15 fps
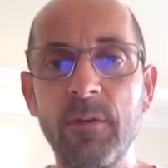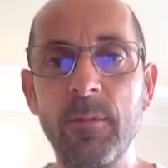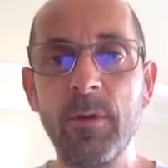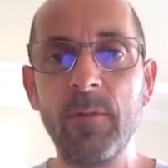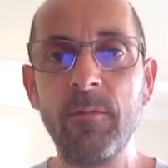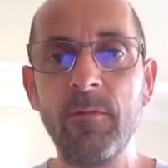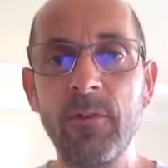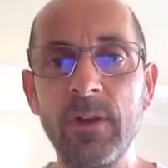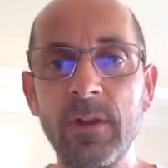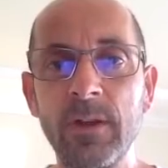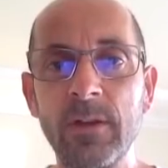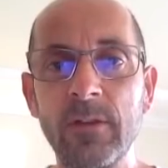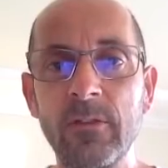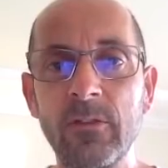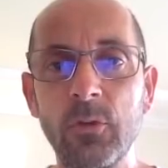of them, and they
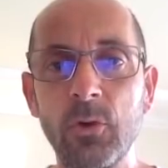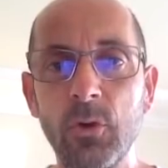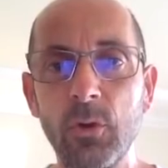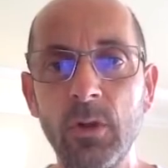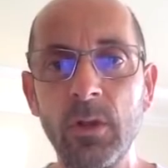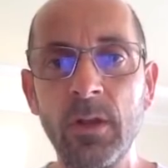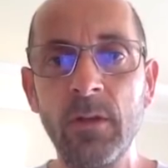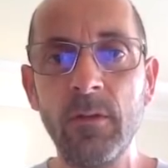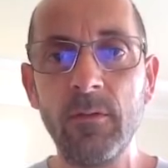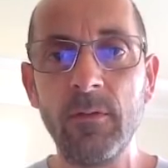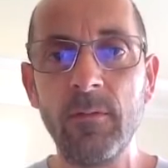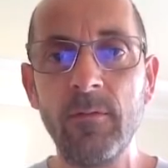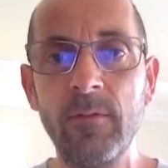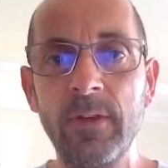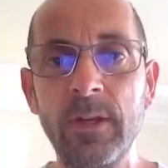are taller
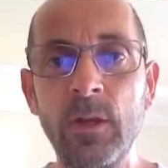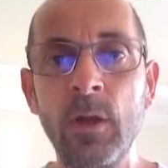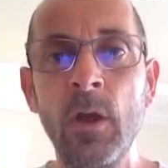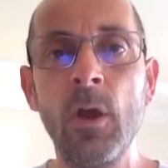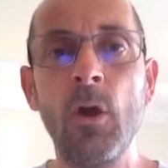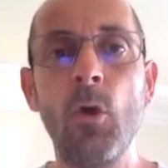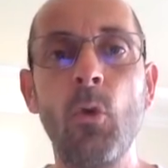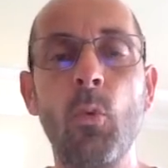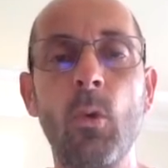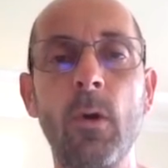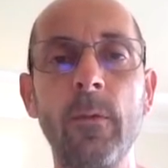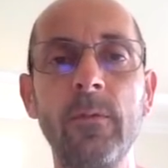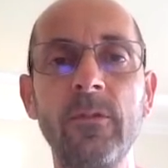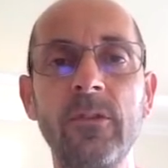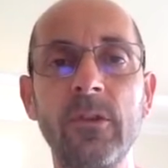than the
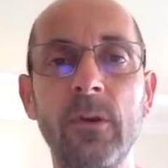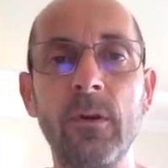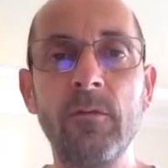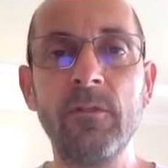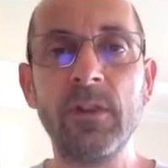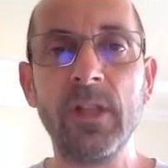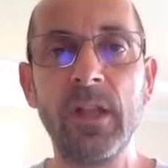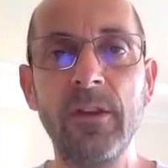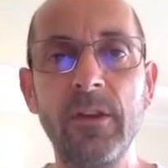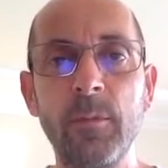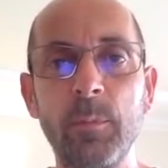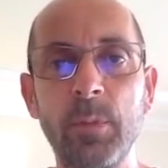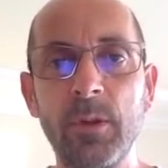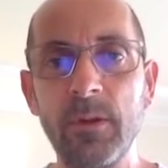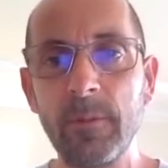ones on the
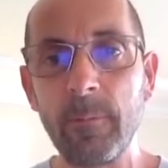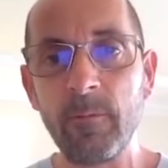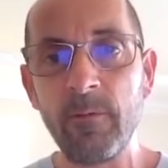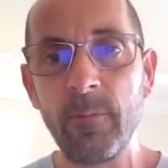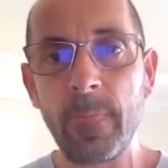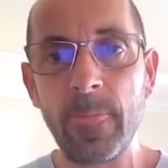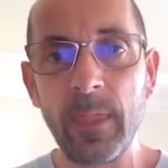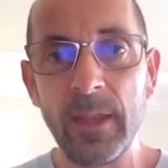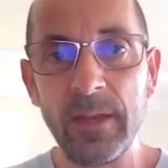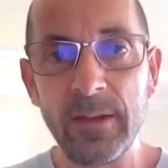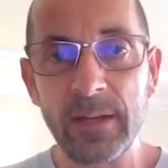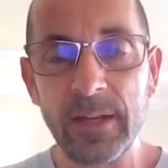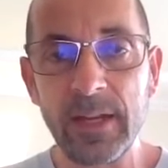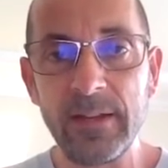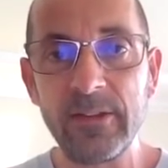London plot,
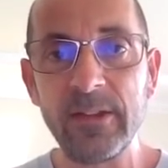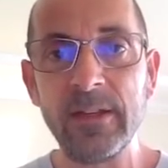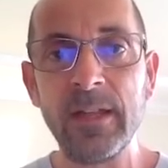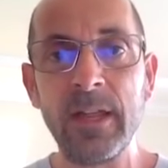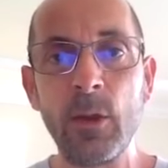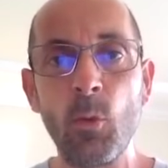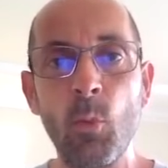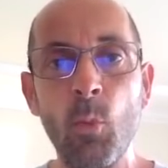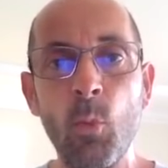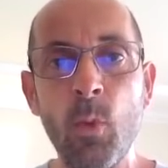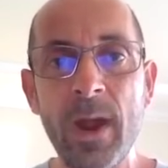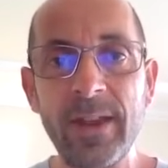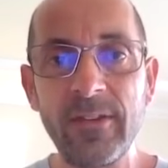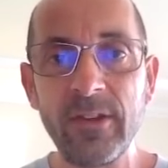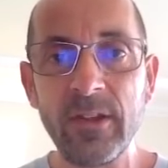indicating a
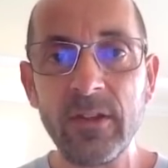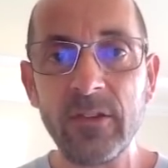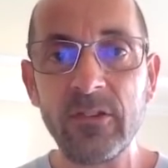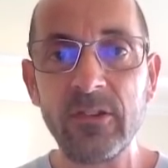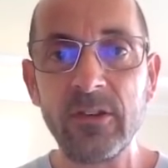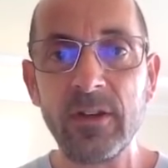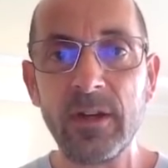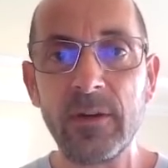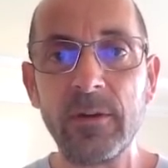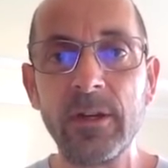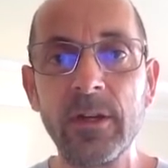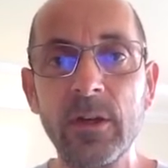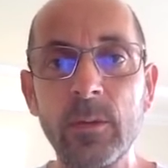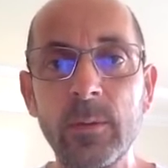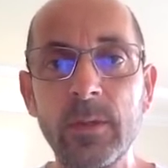wetter
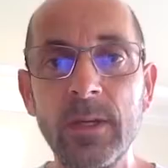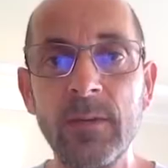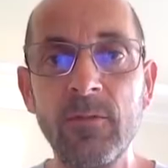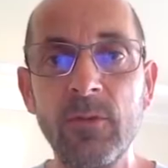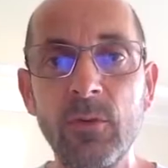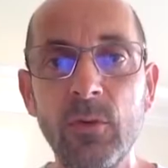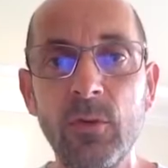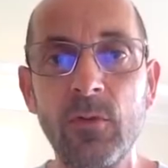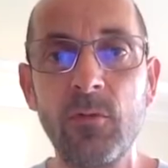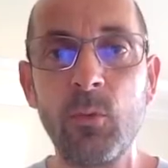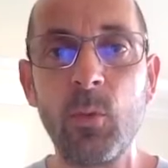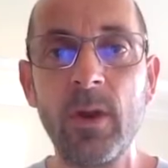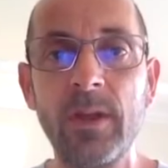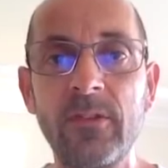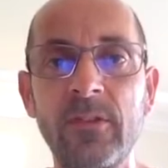scenario in the
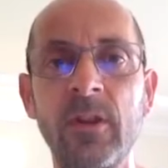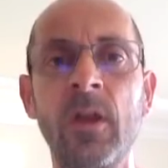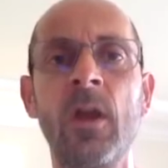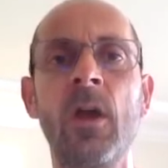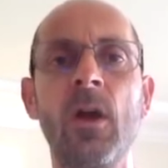northwest.